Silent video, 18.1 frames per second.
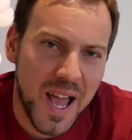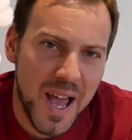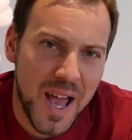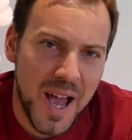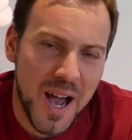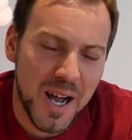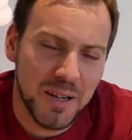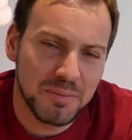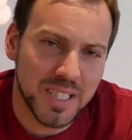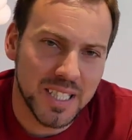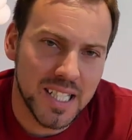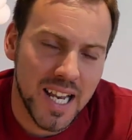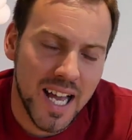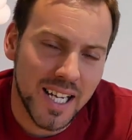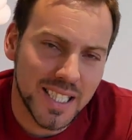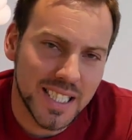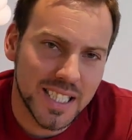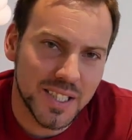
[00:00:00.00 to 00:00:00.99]
I'm
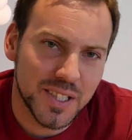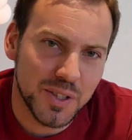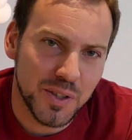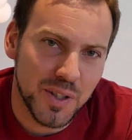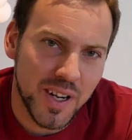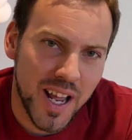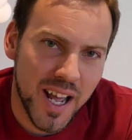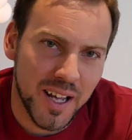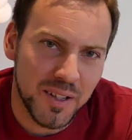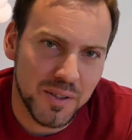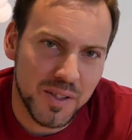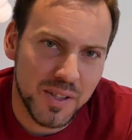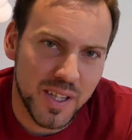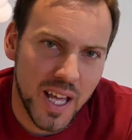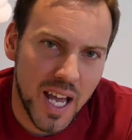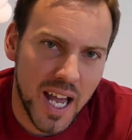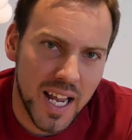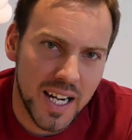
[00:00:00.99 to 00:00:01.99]
delighted to announce
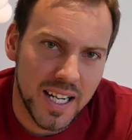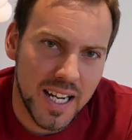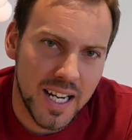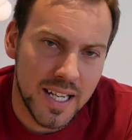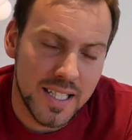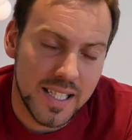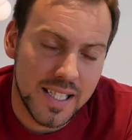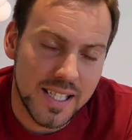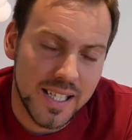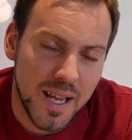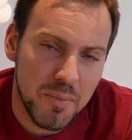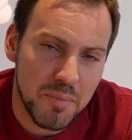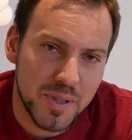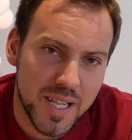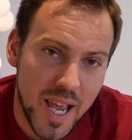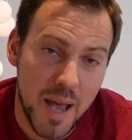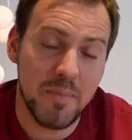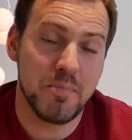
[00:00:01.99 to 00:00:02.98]
that in
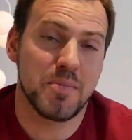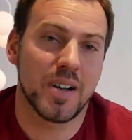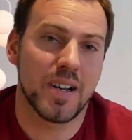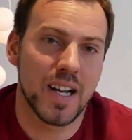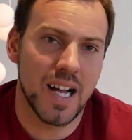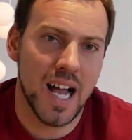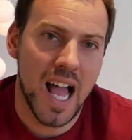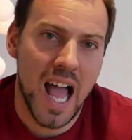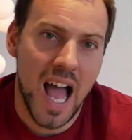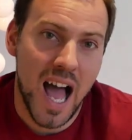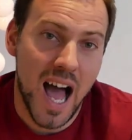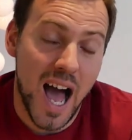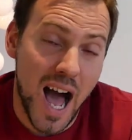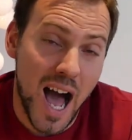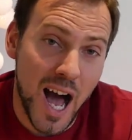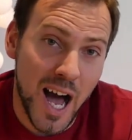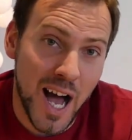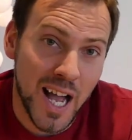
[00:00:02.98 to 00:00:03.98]
September,
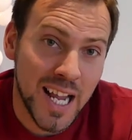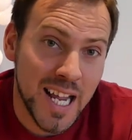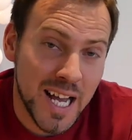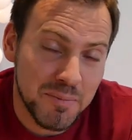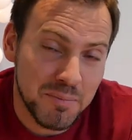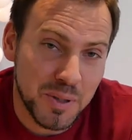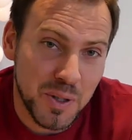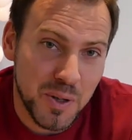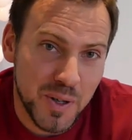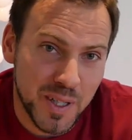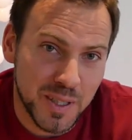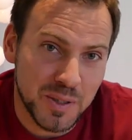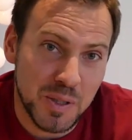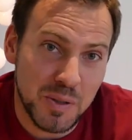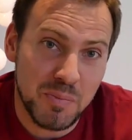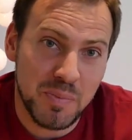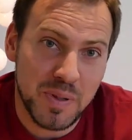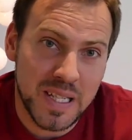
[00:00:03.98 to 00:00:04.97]
I am going
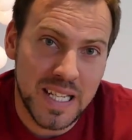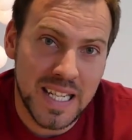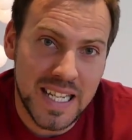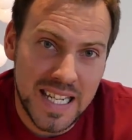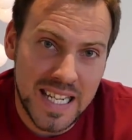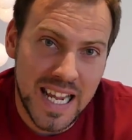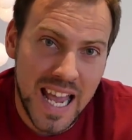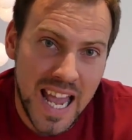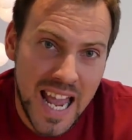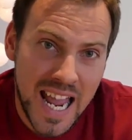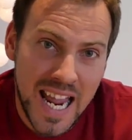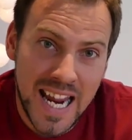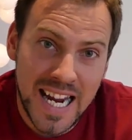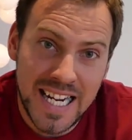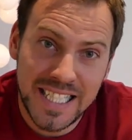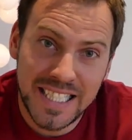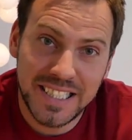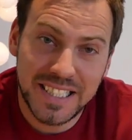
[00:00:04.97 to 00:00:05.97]
to be
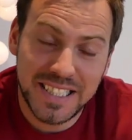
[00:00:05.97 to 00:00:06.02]
a